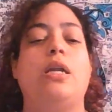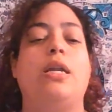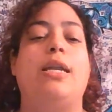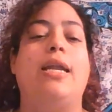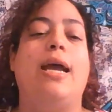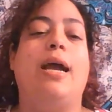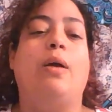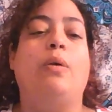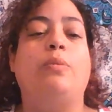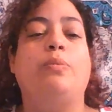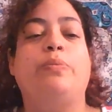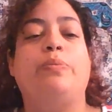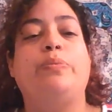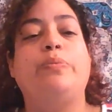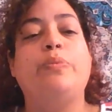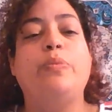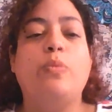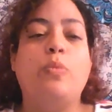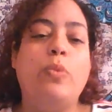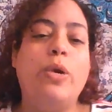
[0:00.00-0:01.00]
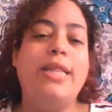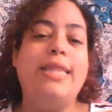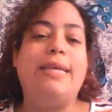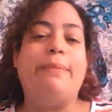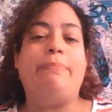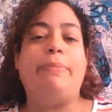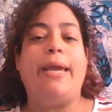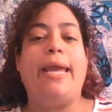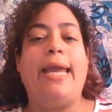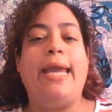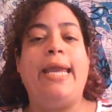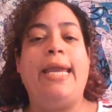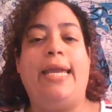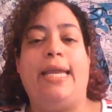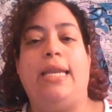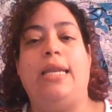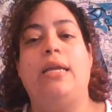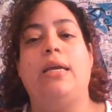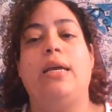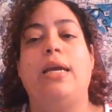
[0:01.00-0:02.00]
Now, when the
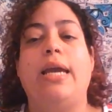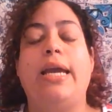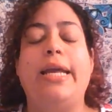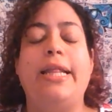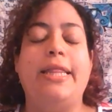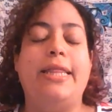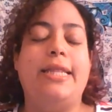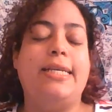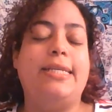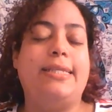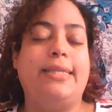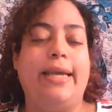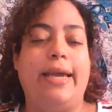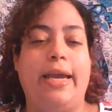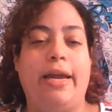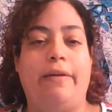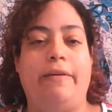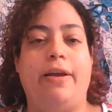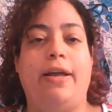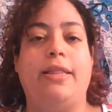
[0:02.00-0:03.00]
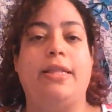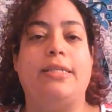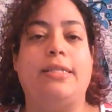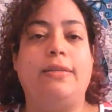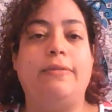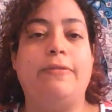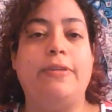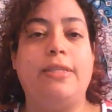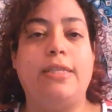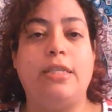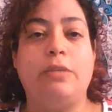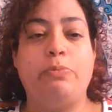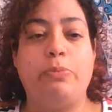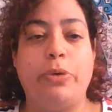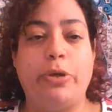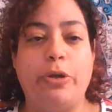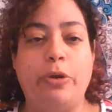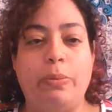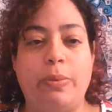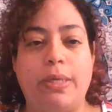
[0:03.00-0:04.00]
pain in this area, on the symphysis
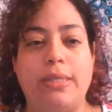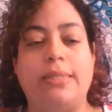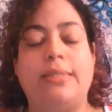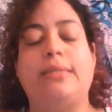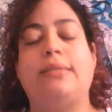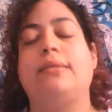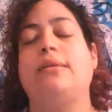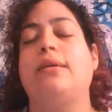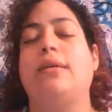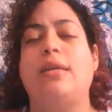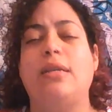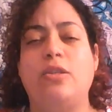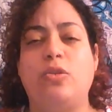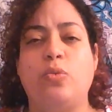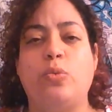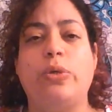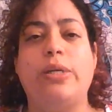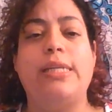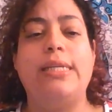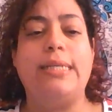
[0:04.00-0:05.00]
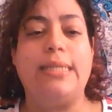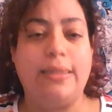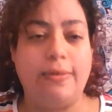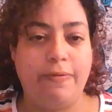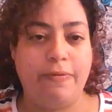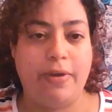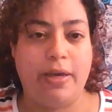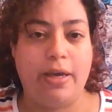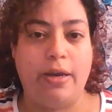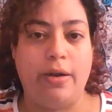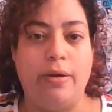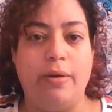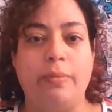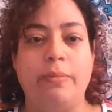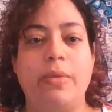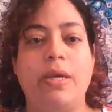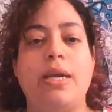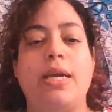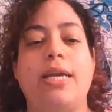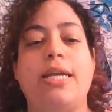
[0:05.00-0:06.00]
pubis, is really severe,
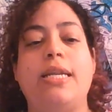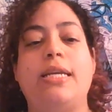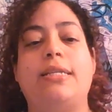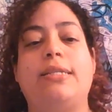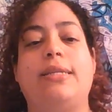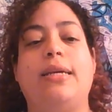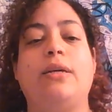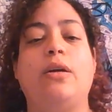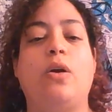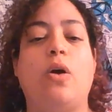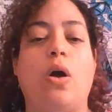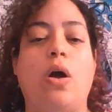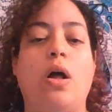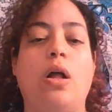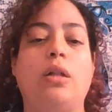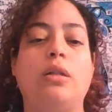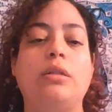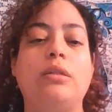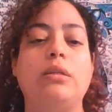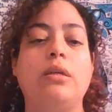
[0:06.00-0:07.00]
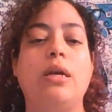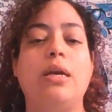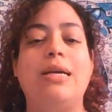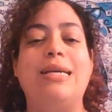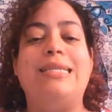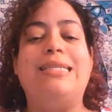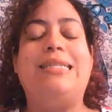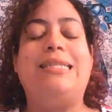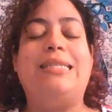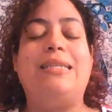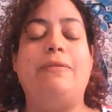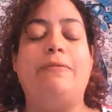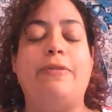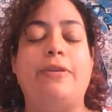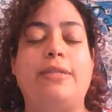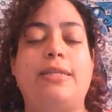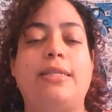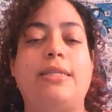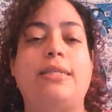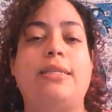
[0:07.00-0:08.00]
it is then called
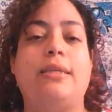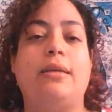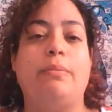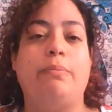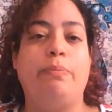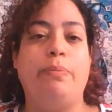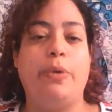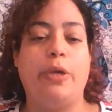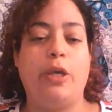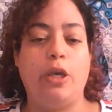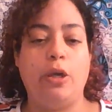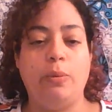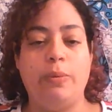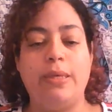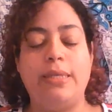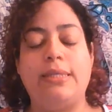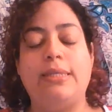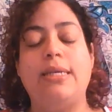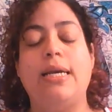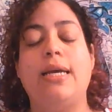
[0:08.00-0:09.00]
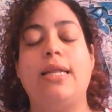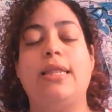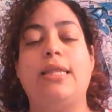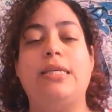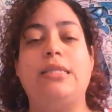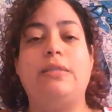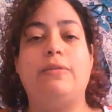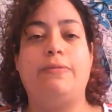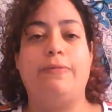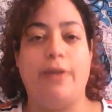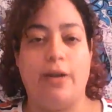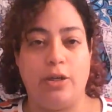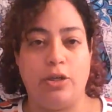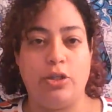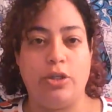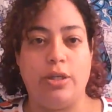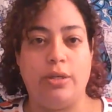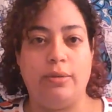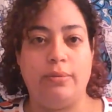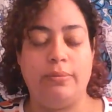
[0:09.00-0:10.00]
symphysis pubis
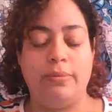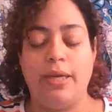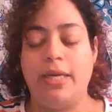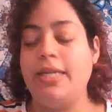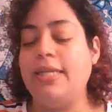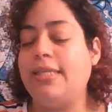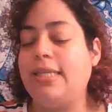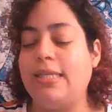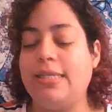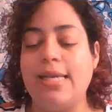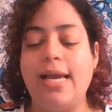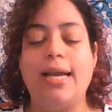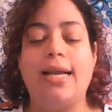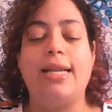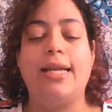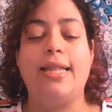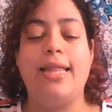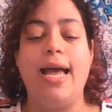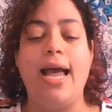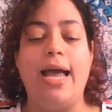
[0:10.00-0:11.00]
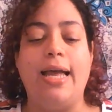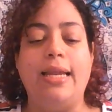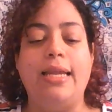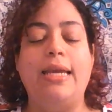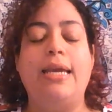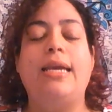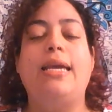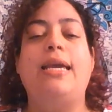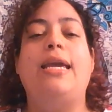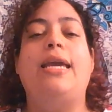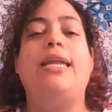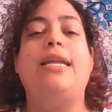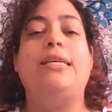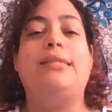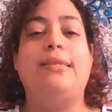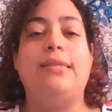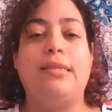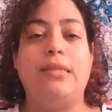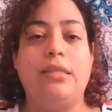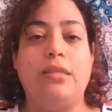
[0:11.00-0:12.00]
dysfunction. And it's exactly that. It
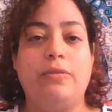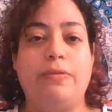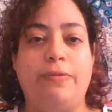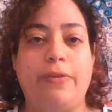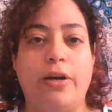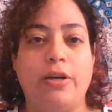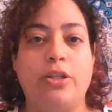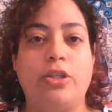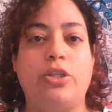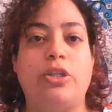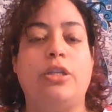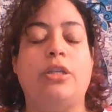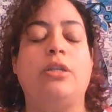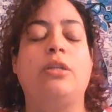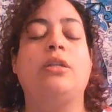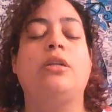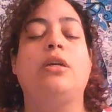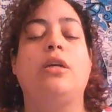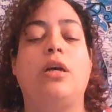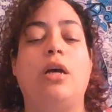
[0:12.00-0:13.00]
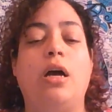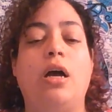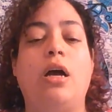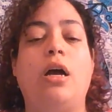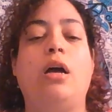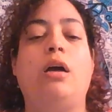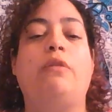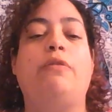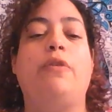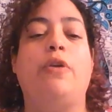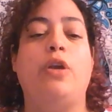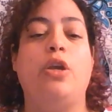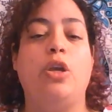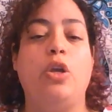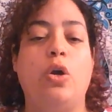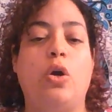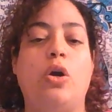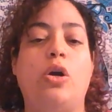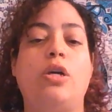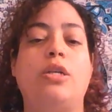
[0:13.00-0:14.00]
is a dysfunction of
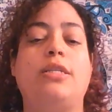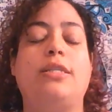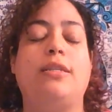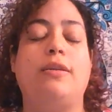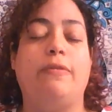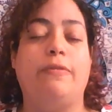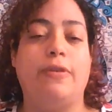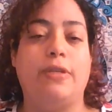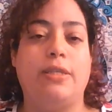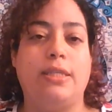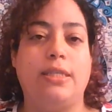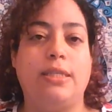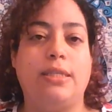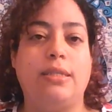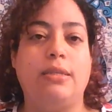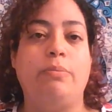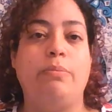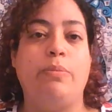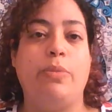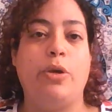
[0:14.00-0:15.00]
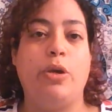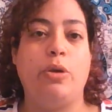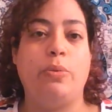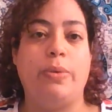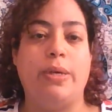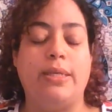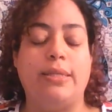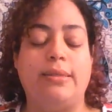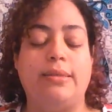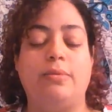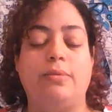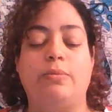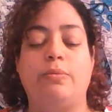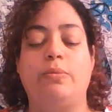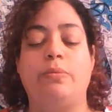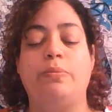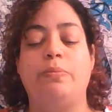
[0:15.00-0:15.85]
your symphysis pubis.